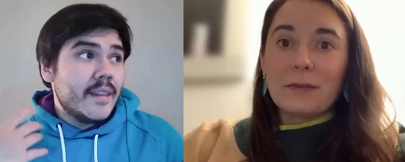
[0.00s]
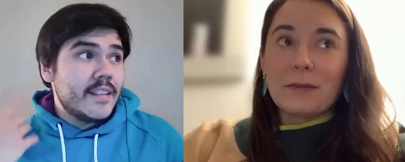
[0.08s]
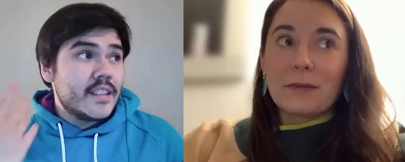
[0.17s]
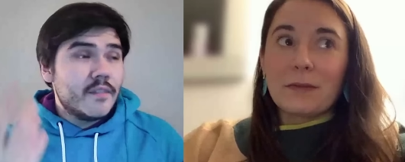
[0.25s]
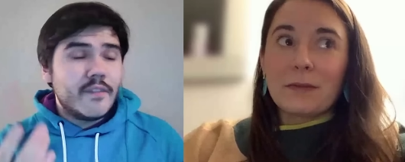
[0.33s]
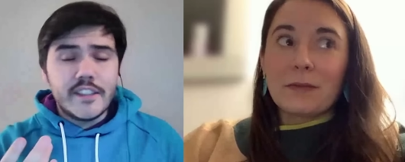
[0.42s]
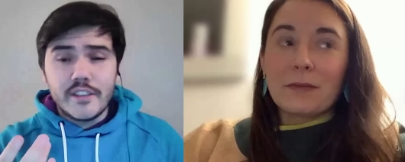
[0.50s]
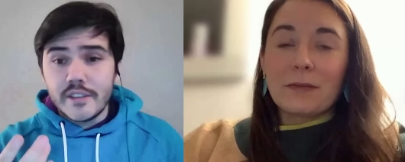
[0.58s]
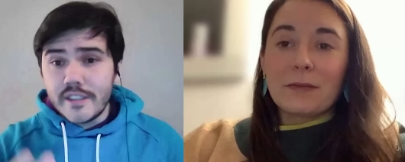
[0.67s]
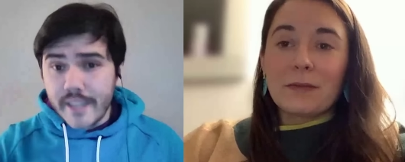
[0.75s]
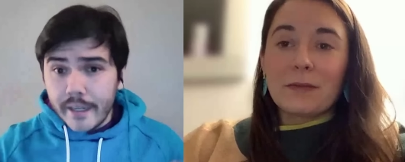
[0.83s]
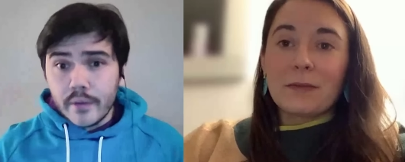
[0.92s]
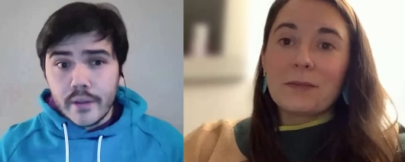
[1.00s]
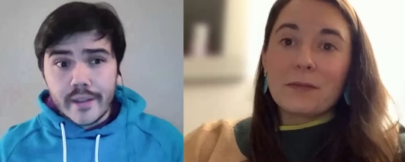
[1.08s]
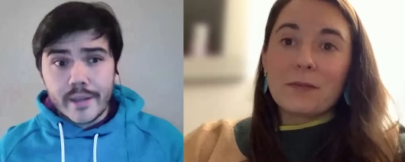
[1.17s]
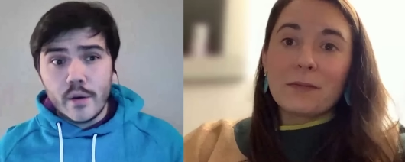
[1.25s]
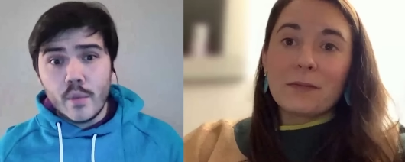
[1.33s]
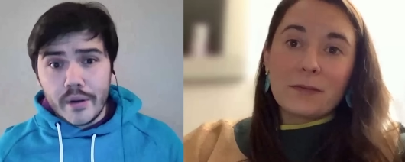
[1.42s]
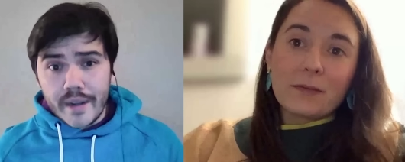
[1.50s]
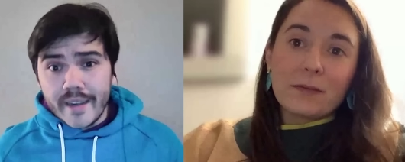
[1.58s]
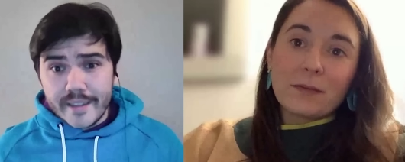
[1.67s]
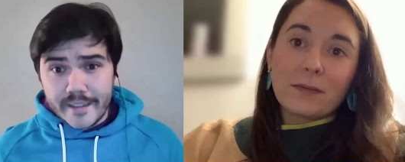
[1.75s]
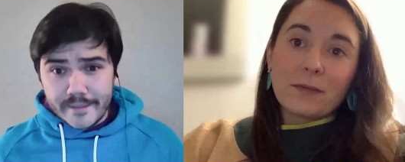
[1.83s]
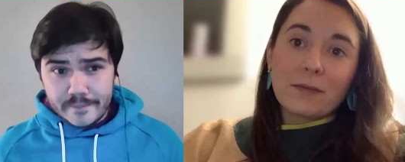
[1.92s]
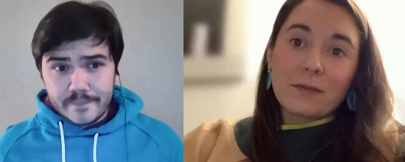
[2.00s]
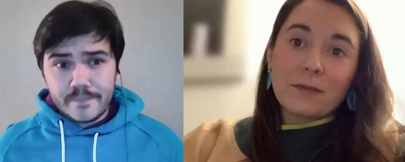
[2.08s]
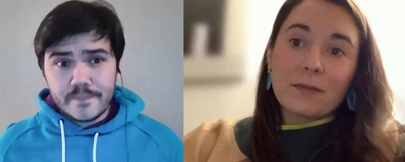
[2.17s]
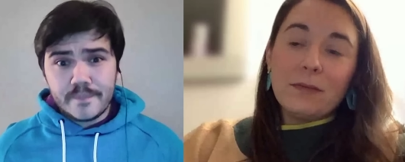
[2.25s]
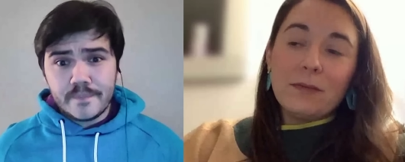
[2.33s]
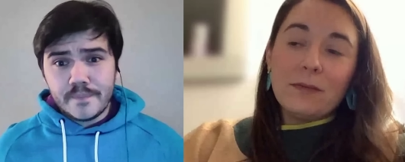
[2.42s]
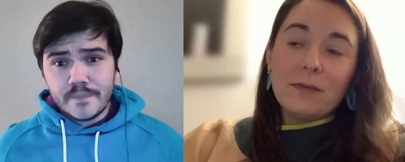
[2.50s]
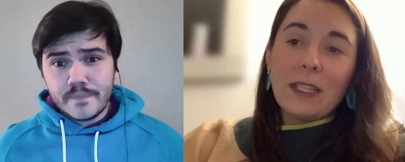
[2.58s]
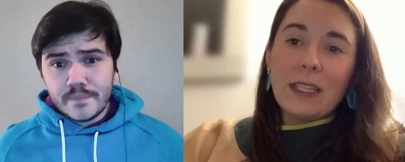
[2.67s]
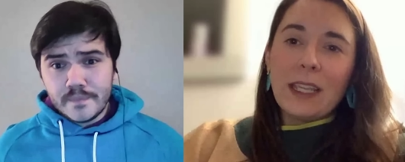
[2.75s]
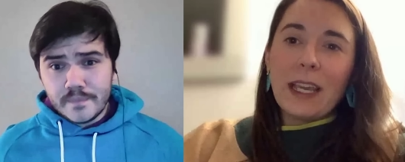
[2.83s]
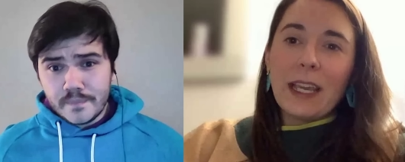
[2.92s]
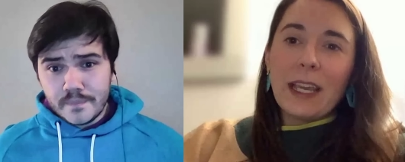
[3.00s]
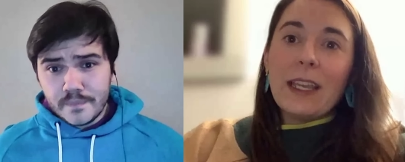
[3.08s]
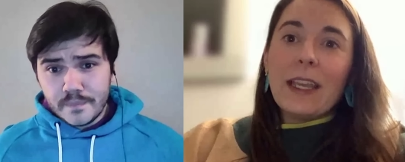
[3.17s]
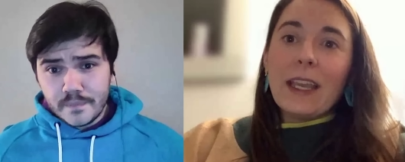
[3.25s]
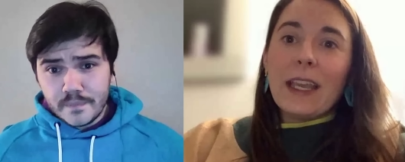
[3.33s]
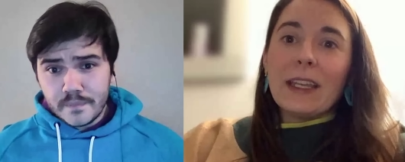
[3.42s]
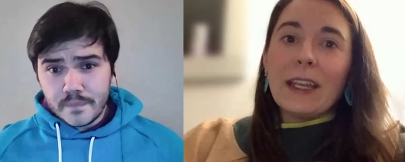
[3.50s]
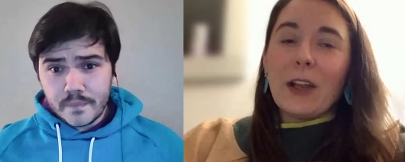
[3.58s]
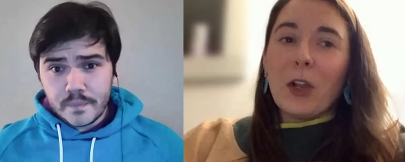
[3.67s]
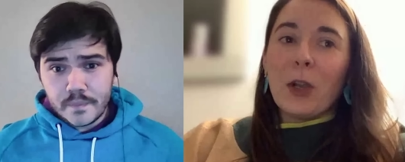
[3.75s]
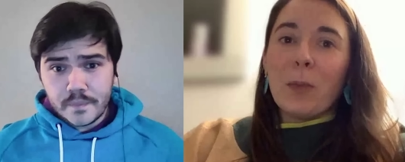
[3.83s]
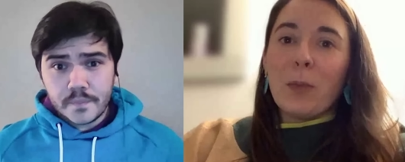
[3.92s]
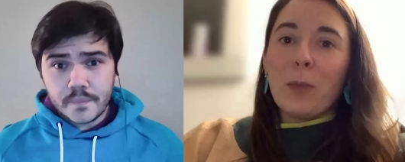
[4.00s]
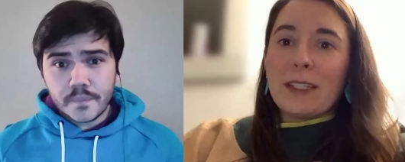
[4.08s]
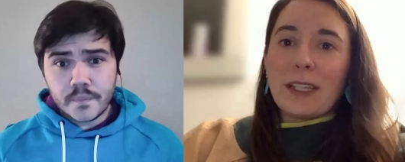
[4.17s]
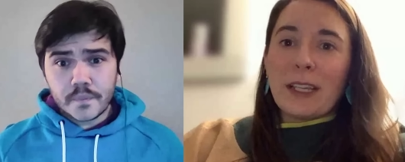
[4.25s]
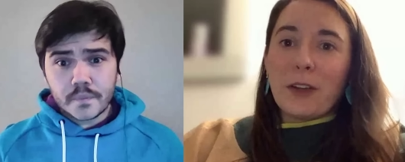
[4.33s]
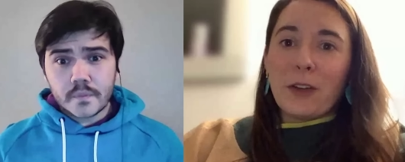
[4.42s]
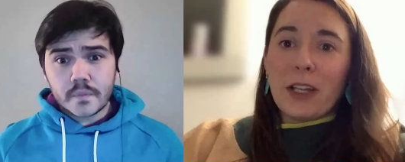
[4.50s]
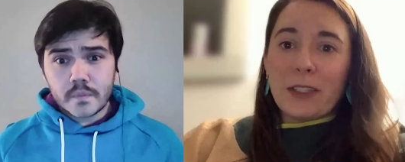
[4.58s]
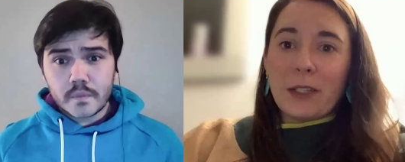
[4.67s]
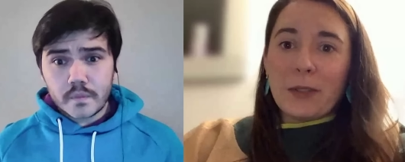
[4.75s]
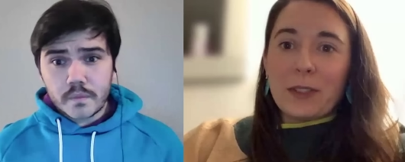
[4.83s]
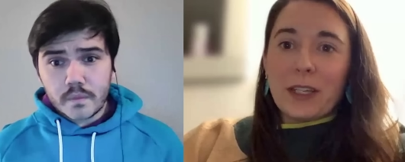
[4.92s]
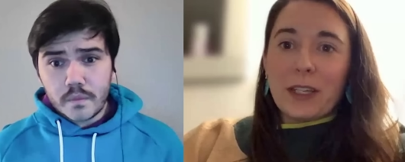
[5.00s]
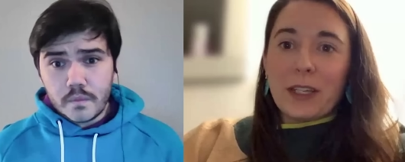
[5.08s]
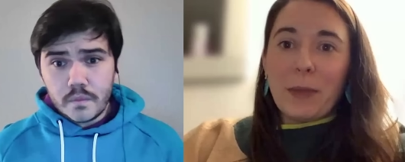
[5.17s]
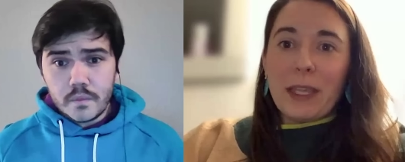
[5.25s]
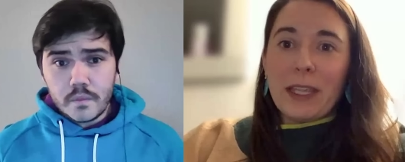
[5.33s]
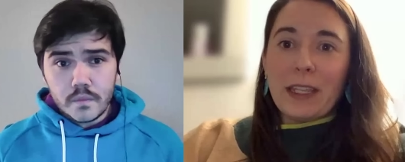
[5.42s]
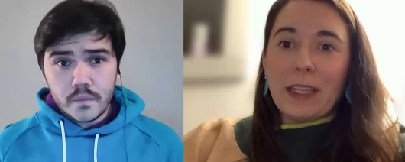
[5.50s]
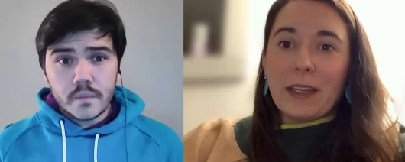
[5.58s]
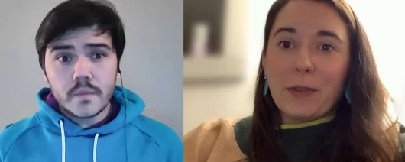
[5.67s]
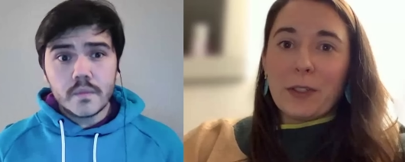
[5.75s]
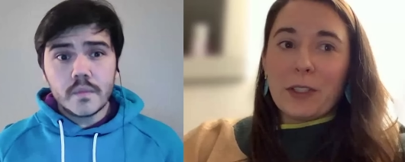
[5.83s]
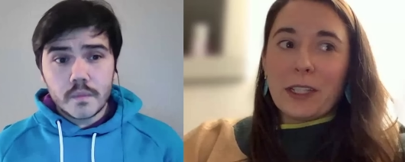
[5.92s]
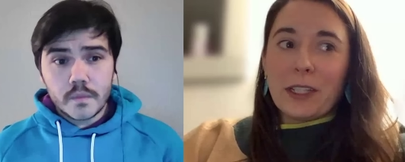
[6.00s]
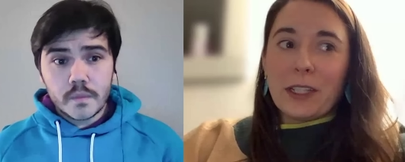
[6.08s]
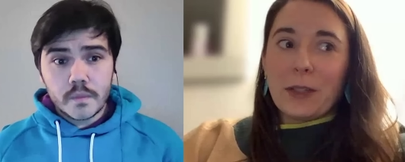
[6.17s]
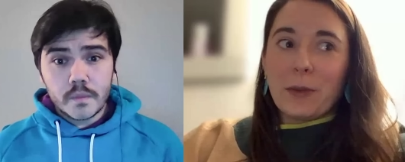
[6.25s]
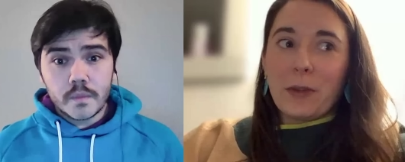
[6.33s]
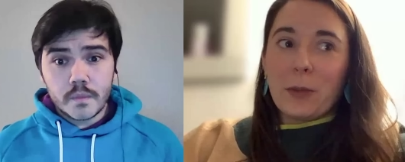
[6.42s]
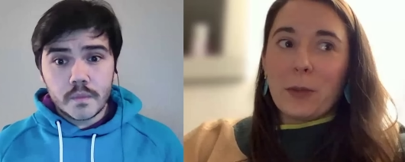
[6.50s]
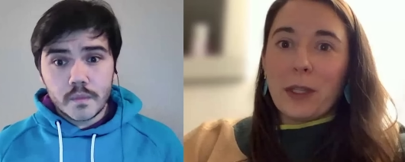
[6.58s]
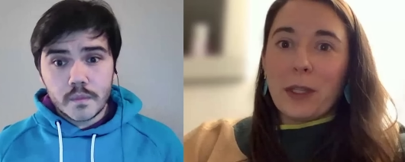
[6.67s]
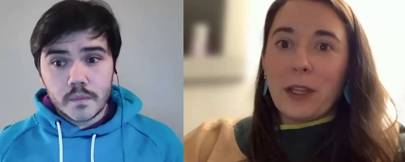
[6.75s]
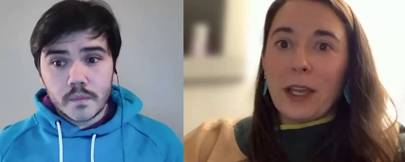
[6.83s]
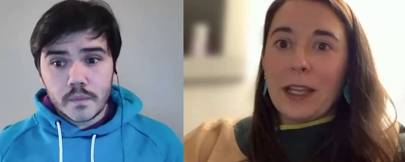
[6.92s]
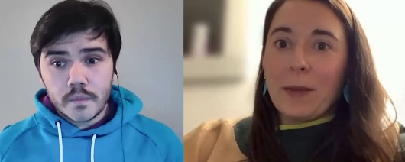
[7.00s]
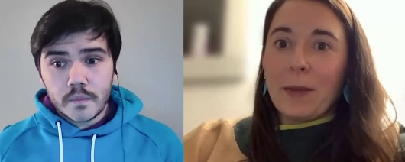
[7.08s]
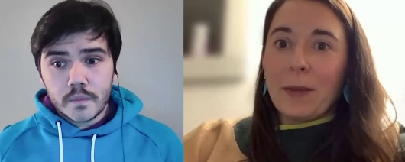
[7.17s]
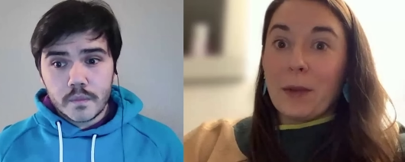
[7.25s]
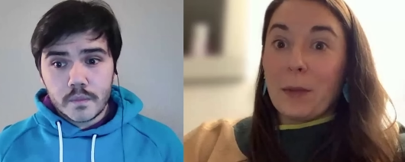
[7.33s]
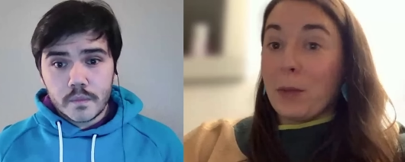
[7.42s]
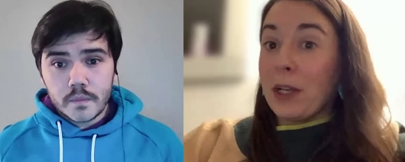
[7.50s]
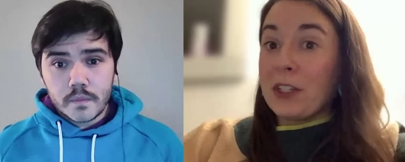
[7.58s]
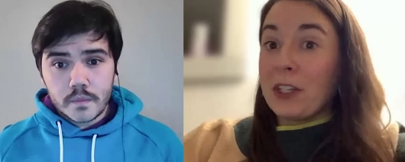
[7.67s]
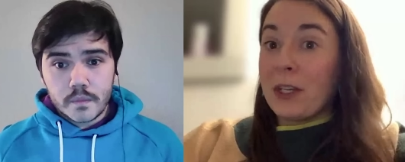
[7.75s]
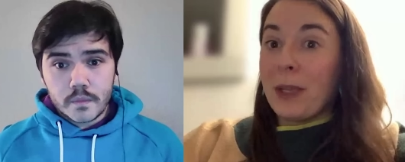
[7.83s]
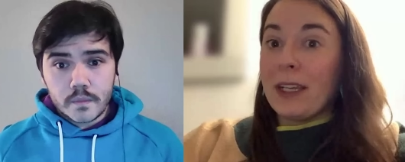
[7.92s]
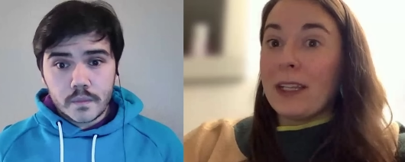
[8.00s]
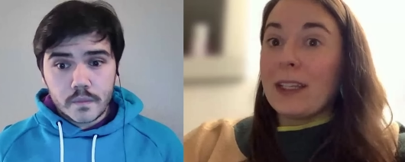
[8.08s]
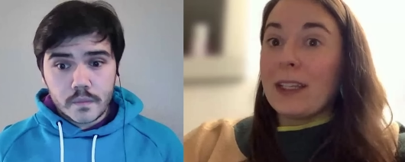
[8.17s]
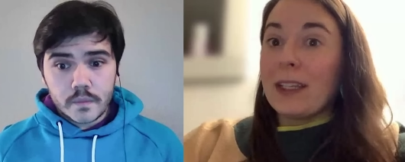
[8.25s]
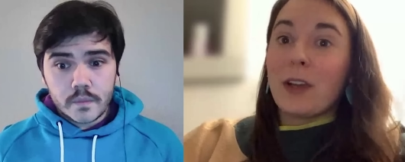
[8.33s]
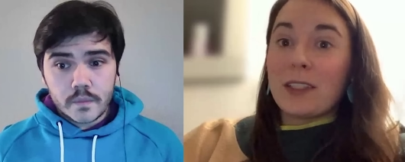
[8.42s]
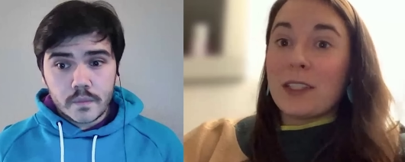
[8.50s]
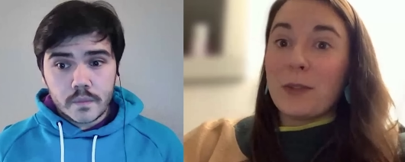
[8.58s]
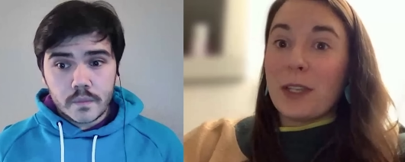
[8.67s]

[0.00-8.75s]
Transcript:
Speaker 1: had these confessionals, then it would look like a weird edit.
Speaker 2: Yeah, and her point is that Horacio's not like making an effort to connect with her, but I the impression I'm getting is